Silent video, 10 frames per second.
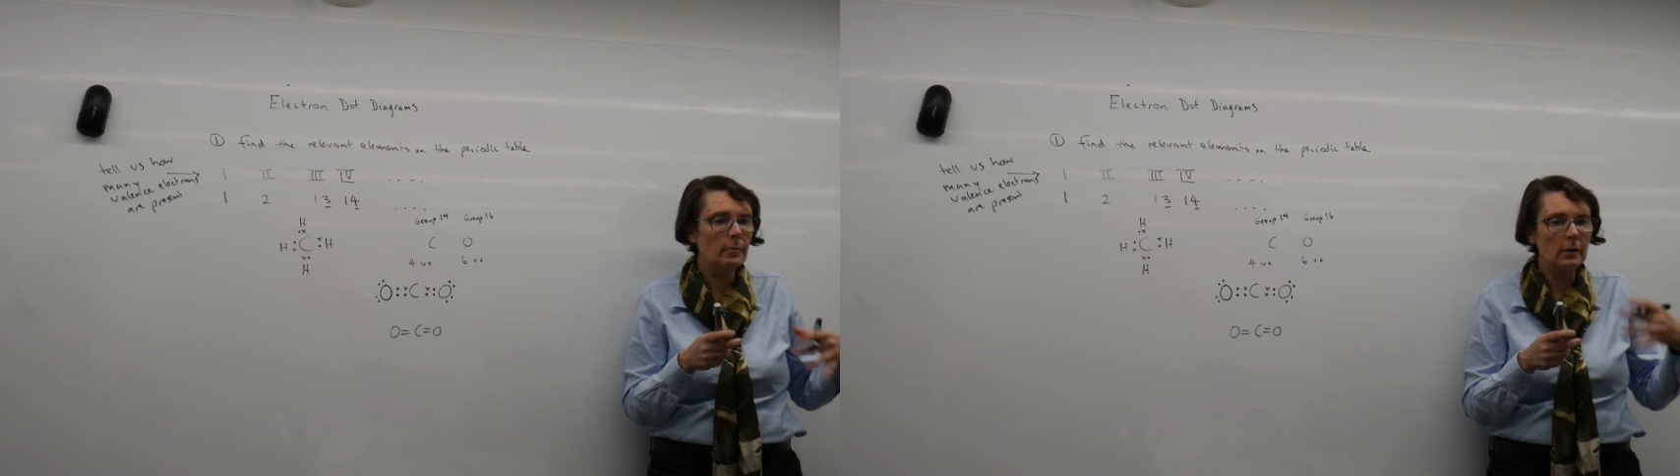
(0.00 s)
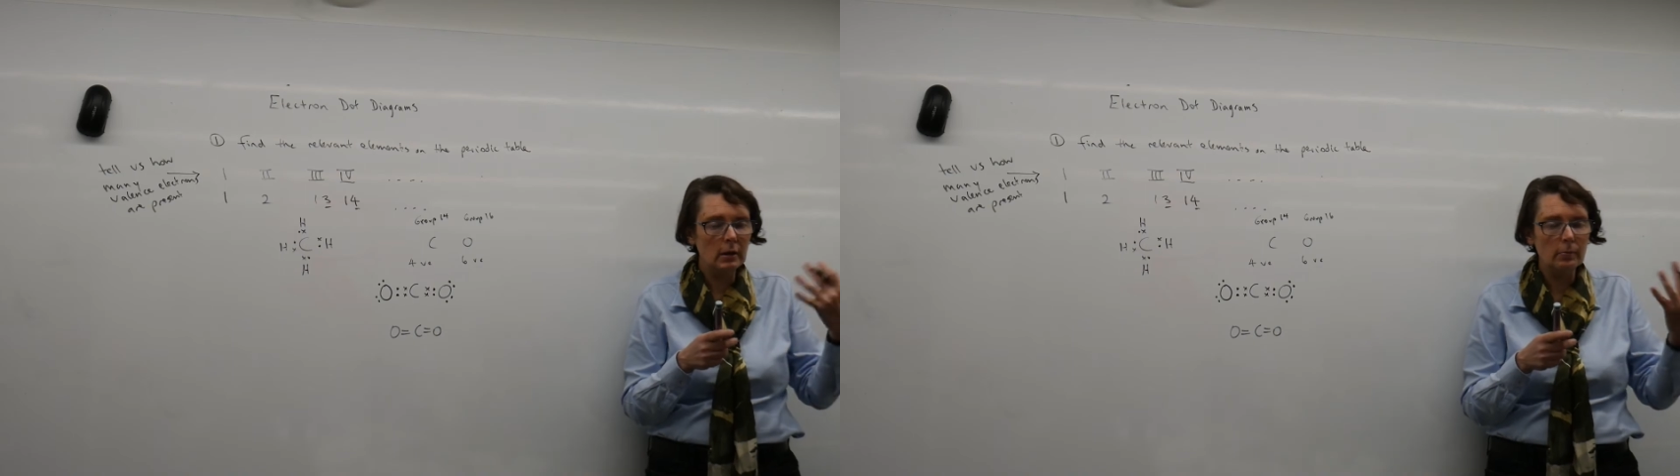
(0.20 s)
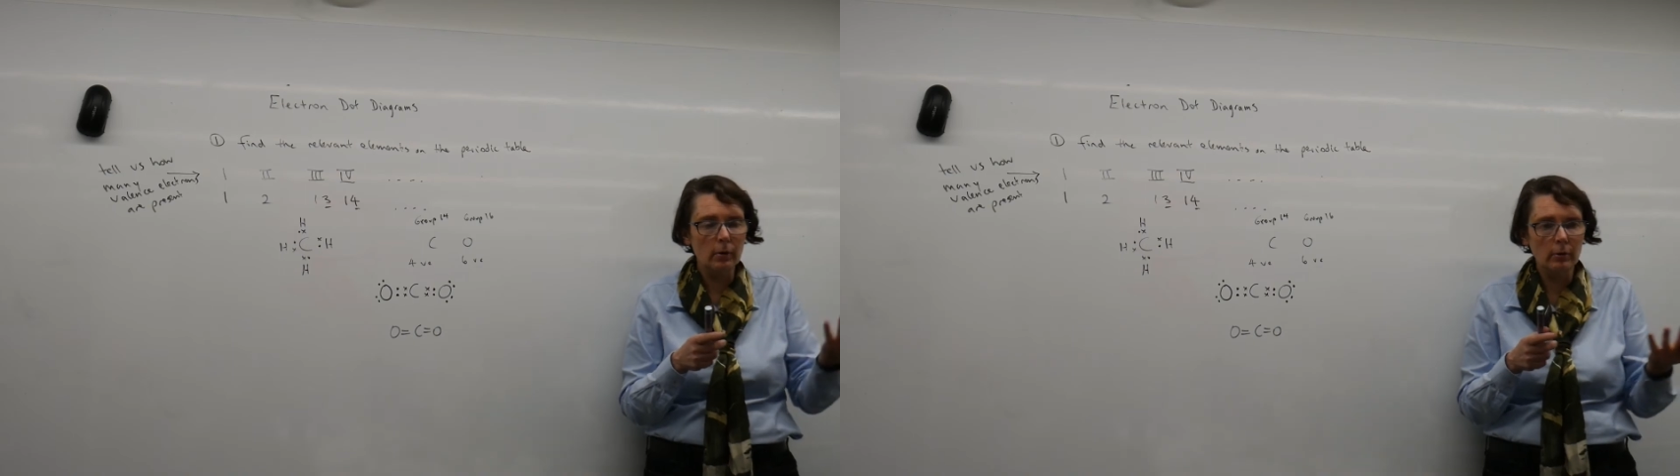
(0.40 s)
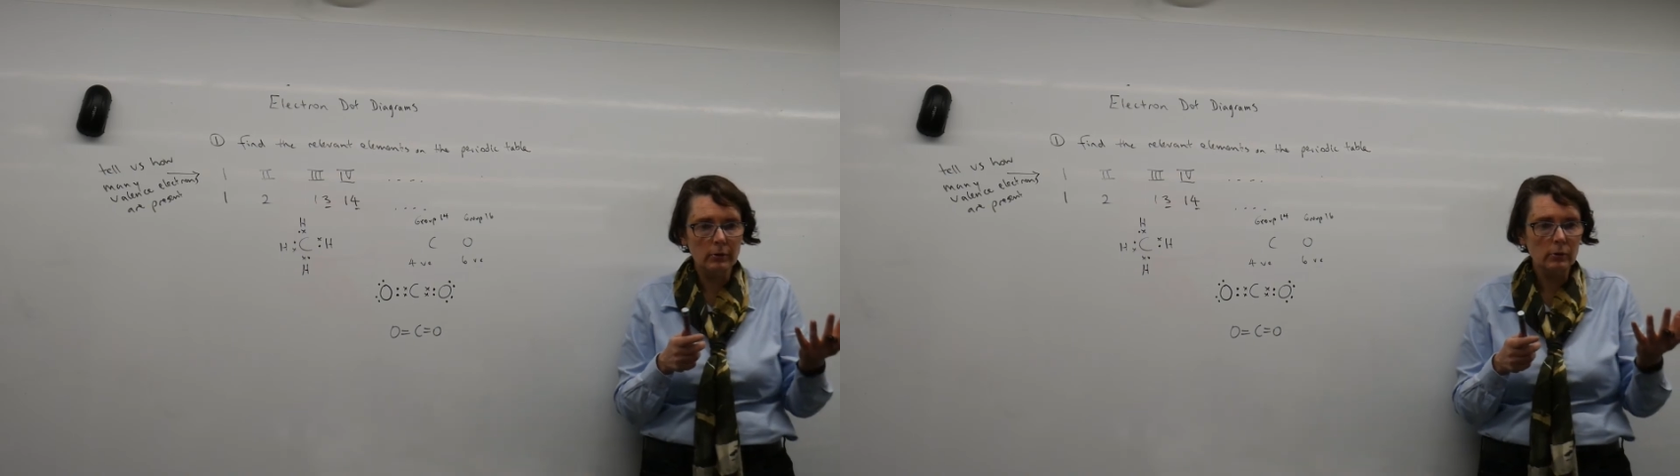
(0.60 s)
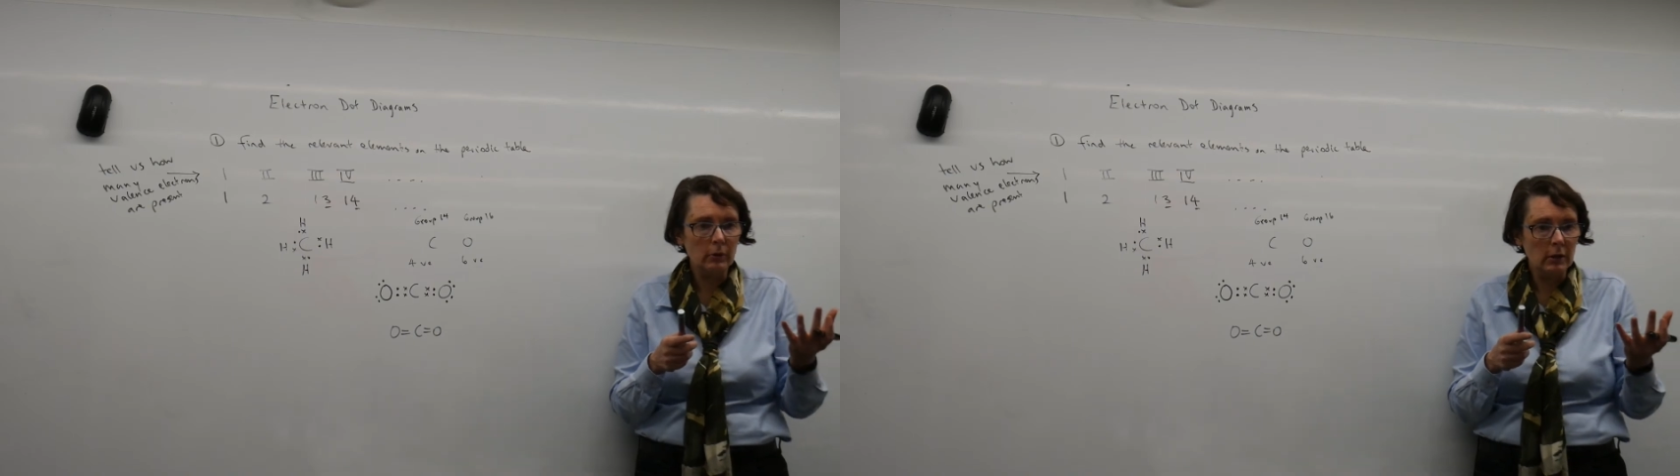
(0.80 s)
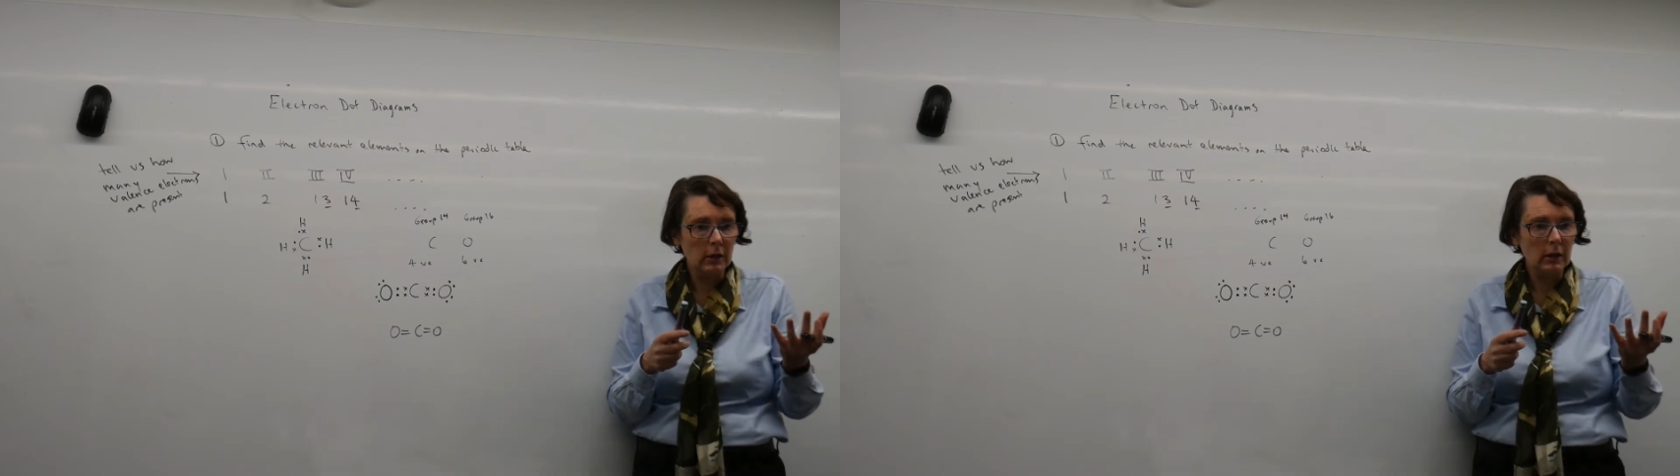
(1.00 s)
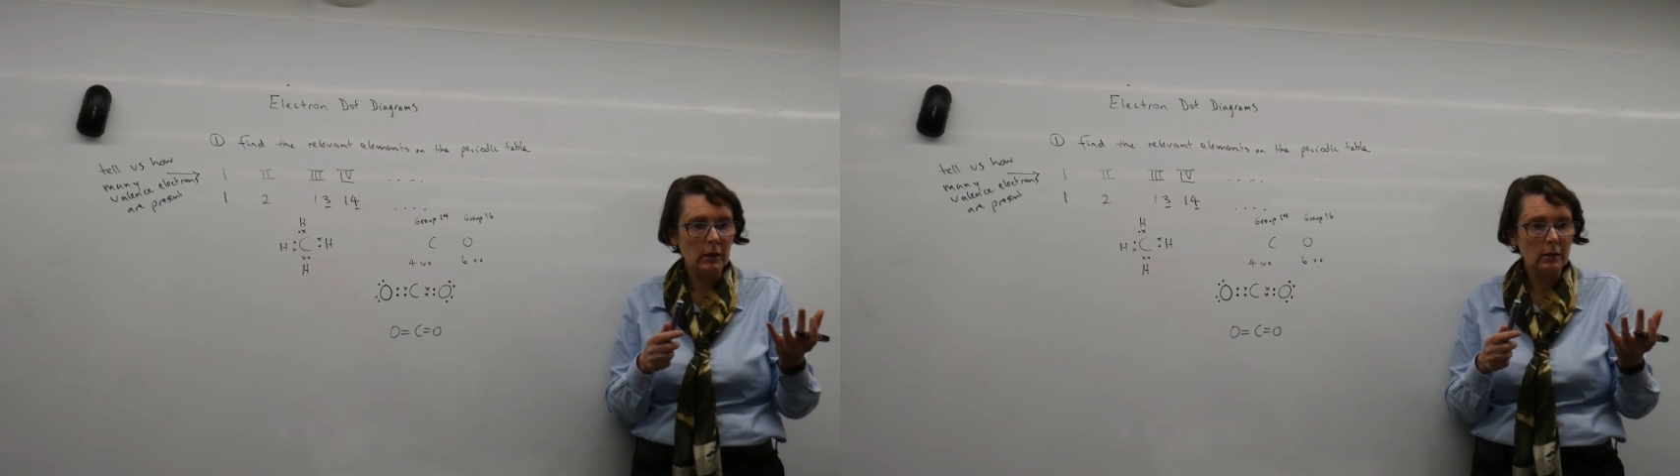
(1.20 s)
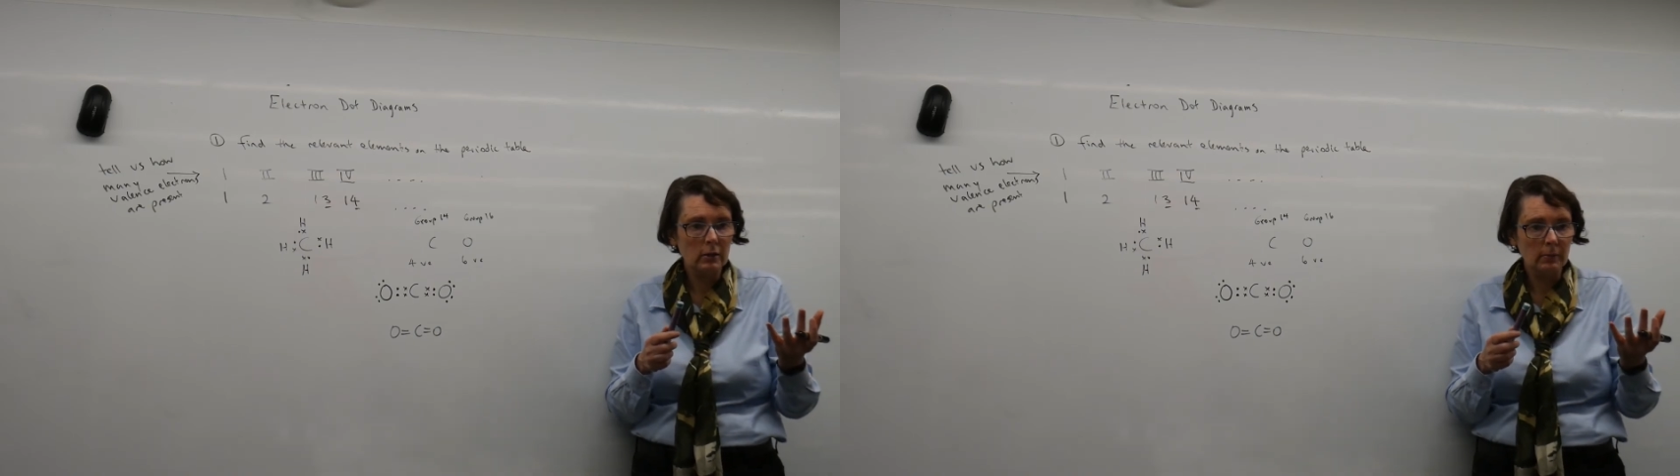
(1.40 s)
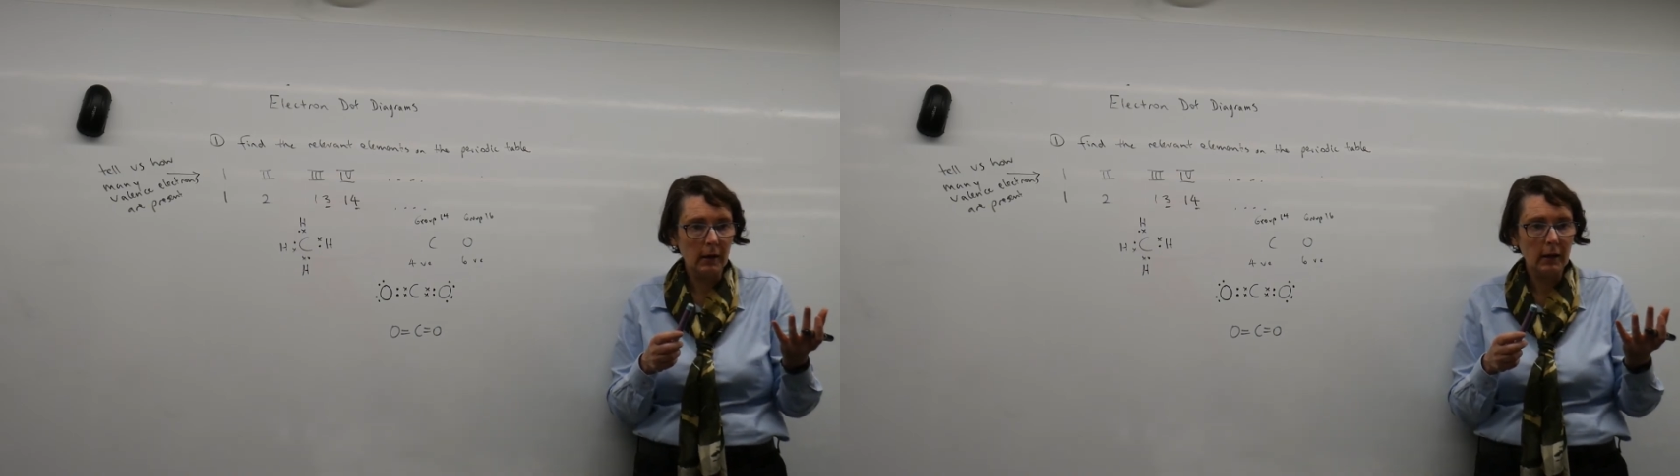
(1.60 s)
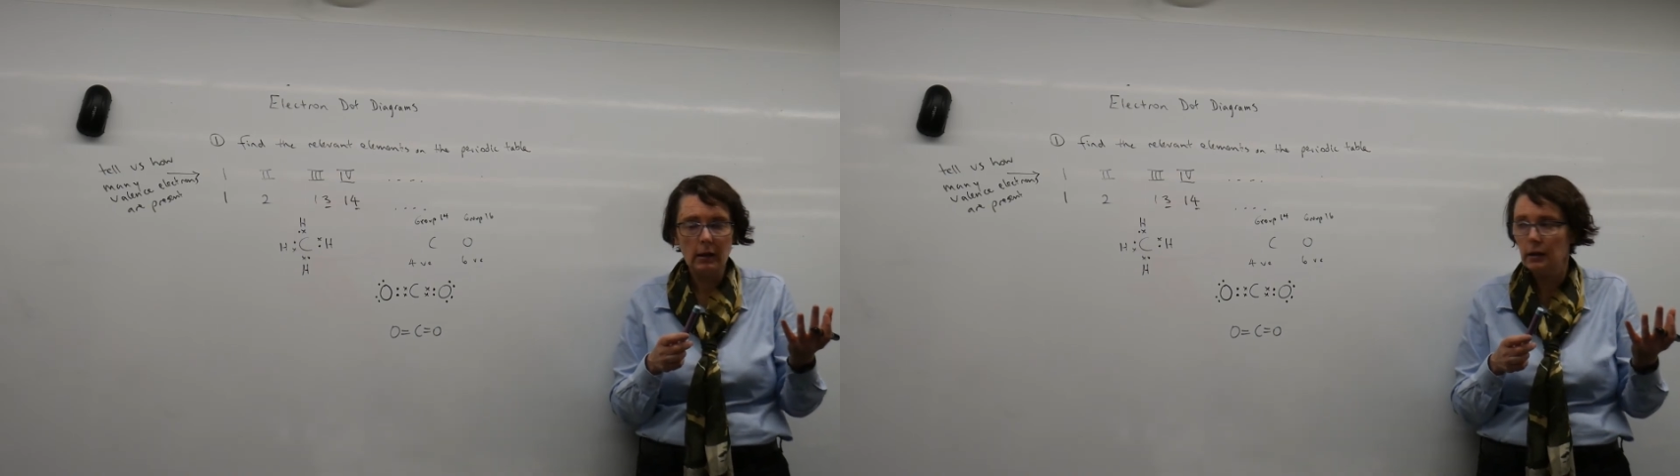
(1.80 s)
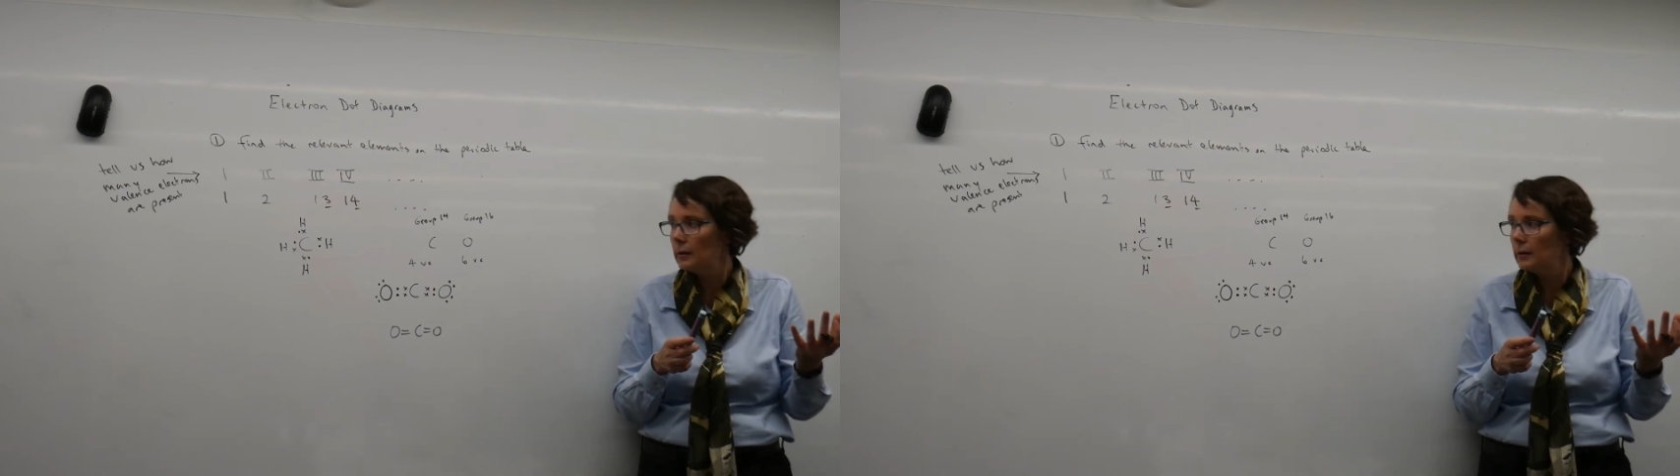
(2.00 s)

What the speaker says: many bonds we need to make.